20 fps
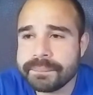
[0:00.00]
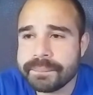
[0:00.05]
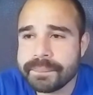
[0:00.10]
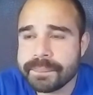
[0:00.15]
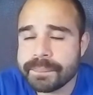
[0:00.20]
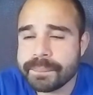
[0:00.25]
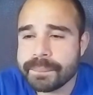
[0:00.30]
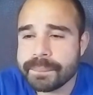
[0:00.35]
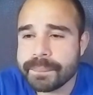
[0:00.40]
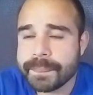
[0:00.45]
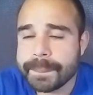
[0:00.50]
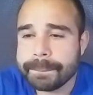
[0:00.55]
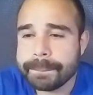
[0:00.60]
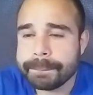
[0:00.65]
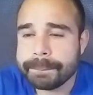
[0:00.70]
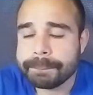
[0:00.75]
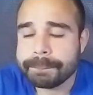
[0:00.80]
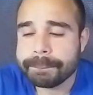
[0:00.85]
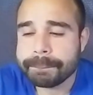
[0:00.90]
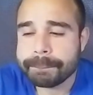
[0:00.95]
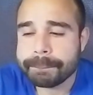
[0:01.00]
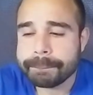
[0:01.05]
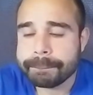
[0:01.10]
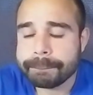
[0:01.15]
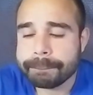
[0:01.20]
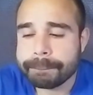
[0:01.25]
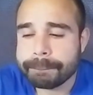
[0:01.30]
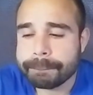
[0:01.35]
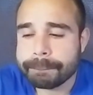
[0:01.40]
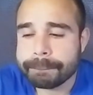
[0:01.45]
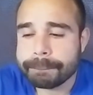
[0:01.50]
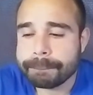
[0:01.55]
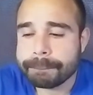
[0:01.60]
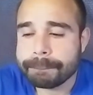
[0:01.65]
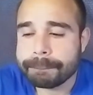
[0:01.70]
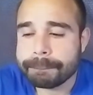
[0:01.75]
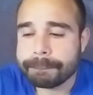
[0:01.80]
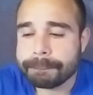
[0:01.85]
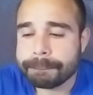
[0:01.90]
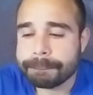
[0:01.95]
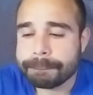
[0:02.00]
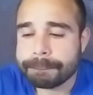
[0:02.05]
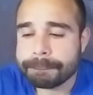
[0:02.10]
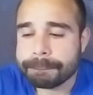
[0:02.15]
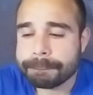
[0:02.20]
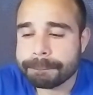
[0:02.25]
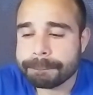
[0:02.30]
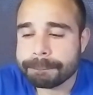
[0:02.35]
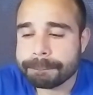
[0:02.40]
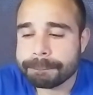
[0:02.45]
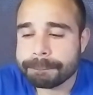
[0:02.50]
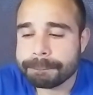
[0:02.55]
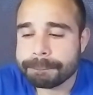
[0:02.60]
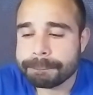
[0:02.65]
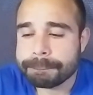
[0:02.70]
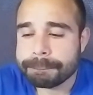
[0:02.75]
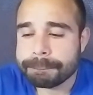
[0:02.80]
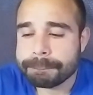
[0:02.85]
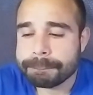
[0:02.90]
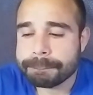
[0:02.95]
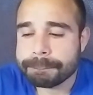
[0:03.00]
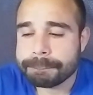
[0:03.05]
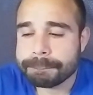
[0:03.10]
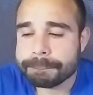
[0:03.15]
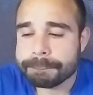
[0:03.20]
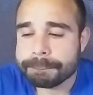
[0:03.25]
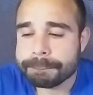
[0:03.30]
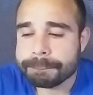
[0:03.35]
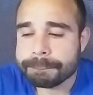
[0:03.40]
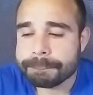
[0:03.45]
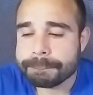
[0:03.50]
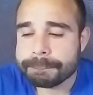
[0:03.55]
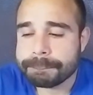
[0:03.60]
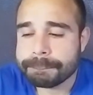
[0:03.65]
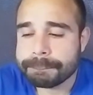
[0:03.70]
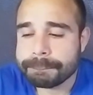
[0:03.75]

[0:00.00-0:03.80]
(silence)